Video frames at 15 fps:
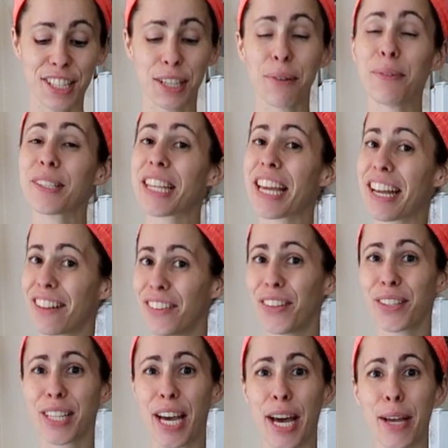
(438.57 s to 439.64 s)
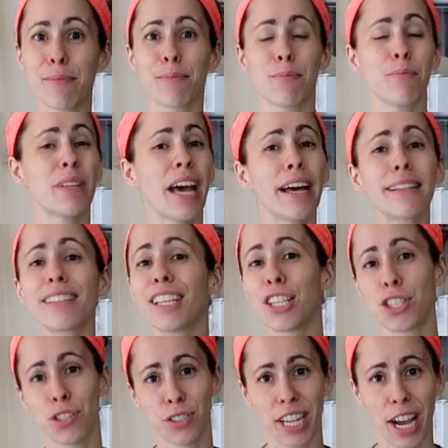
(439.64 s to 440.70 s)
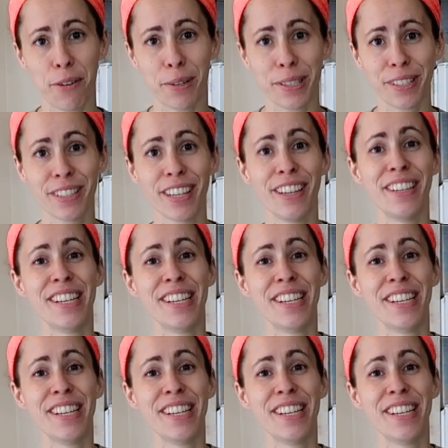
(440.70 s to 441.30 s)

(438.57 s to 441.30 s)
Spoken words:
So it will take a long time, at least 3 hours.